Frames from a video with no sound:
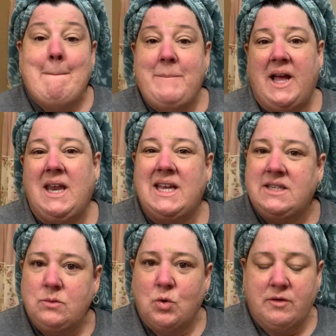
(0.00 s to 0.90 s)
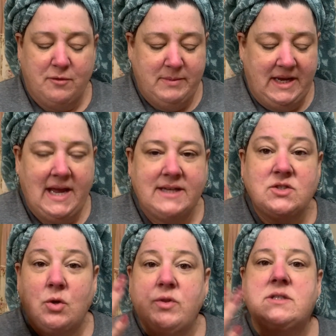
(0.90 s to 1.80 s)
But it didn't work for me. And
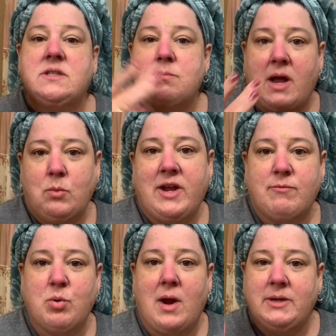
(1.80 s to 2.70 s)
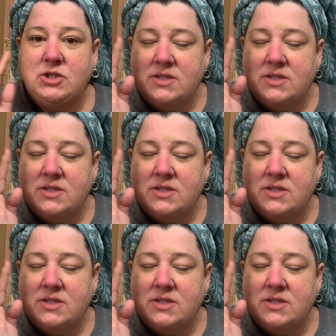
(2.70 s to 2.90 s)
so this is my way of priming.